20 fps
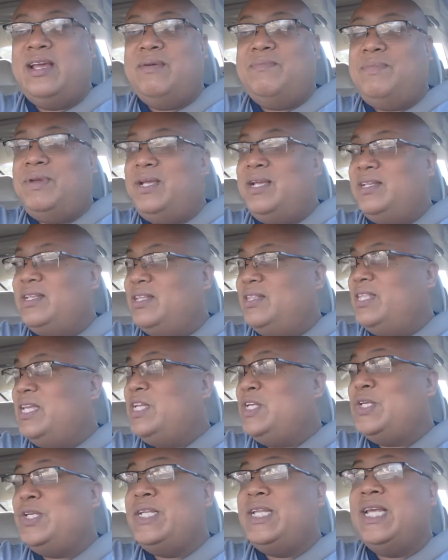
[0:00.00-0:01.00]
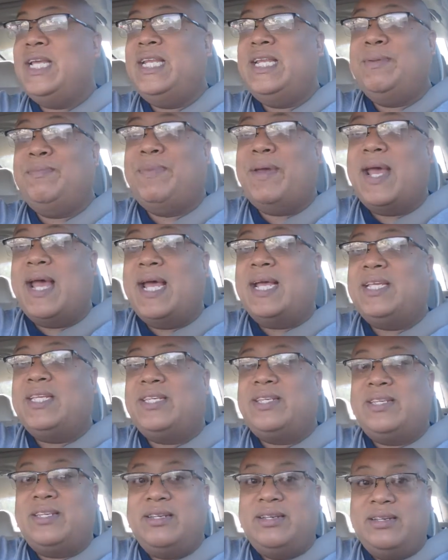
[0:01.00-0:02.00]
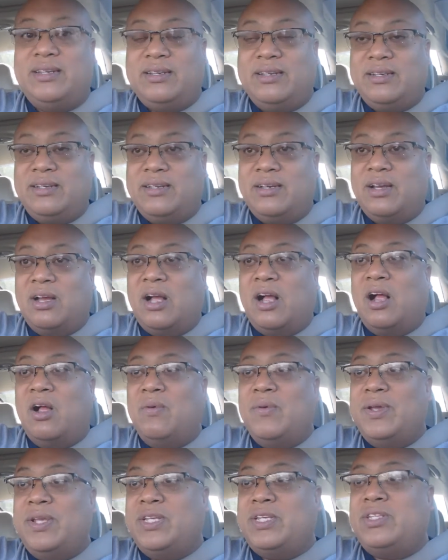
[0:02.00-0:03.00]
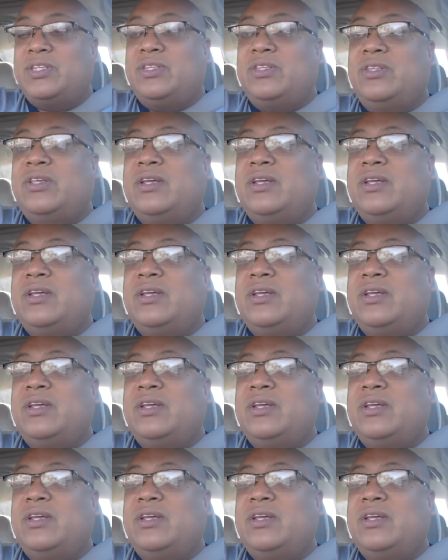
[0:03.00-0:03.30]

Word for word: Because the things you did in the past always